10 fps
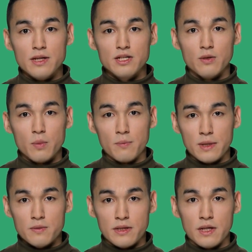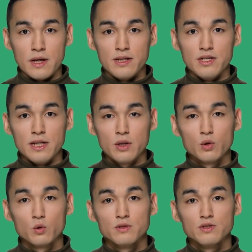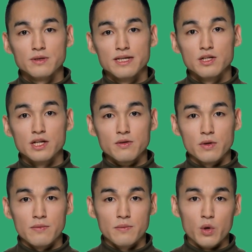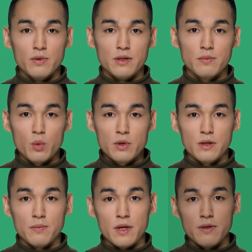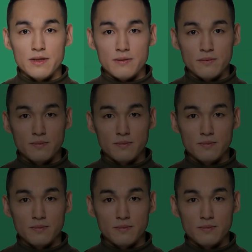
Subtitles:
This is way better than needing to get a whole unit just for the fault of one component.